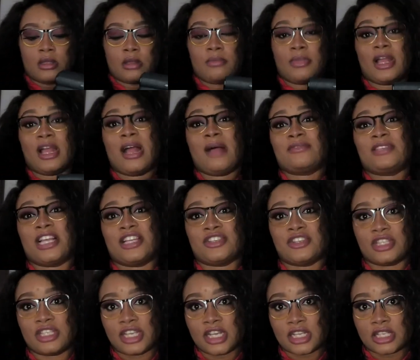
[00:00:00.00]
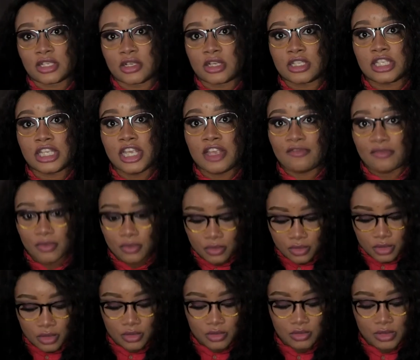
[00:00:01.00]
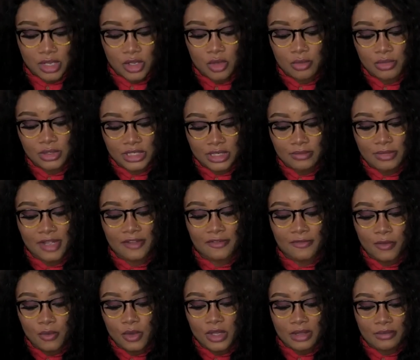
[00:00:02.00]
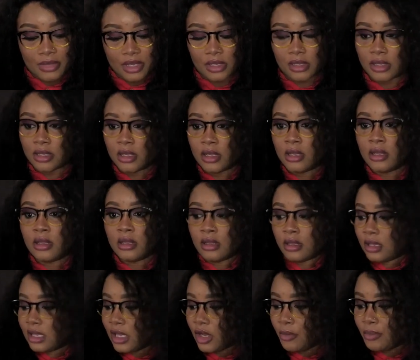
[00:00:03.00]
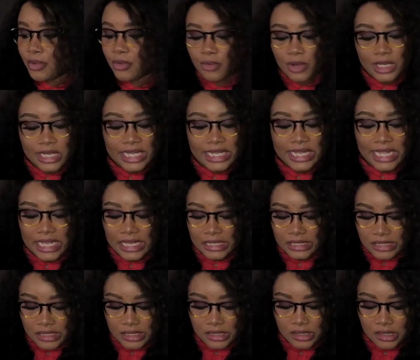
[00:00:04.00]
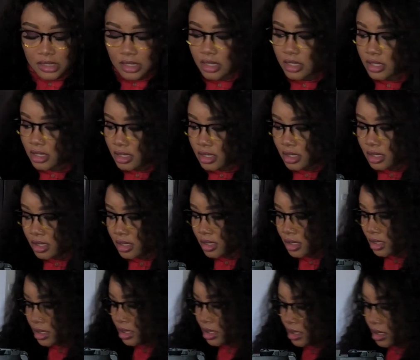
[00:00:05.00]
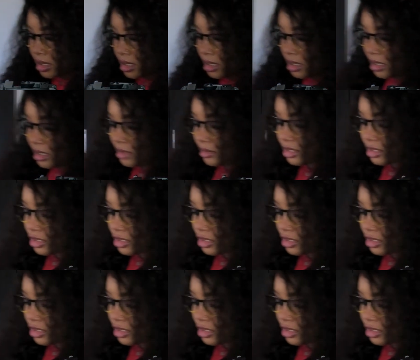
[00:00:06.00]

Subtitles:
perhaps I should test, because if we could also accommodate my phone, I mean, that would be really nice. Let's